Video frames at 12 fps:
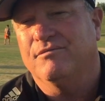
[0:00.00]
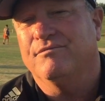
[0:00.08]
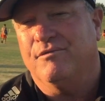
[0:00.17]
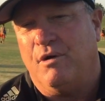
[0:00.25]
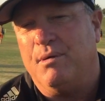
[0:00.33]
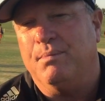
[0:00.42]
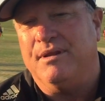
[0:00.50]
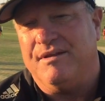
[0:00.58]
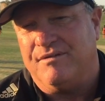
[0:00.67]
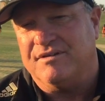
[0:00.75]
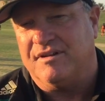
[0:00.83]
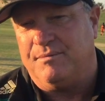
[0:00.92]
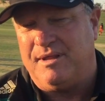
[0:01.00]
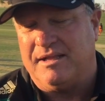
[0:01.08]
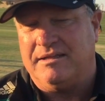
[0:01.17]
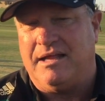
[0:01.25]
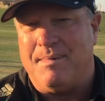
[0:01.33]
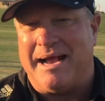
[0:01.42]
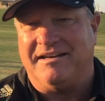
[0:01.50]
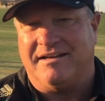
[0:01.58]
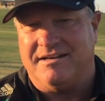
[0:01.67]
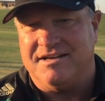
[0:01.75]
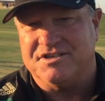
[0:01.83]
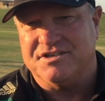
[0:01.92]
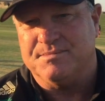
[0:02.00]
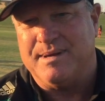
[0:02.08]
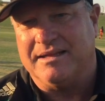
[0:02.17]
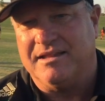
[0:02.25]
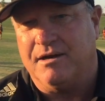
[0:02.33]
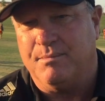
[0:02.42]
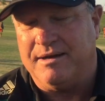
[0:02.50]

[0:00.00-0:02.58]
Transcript: what we believe is going to be the climatic conditions back there.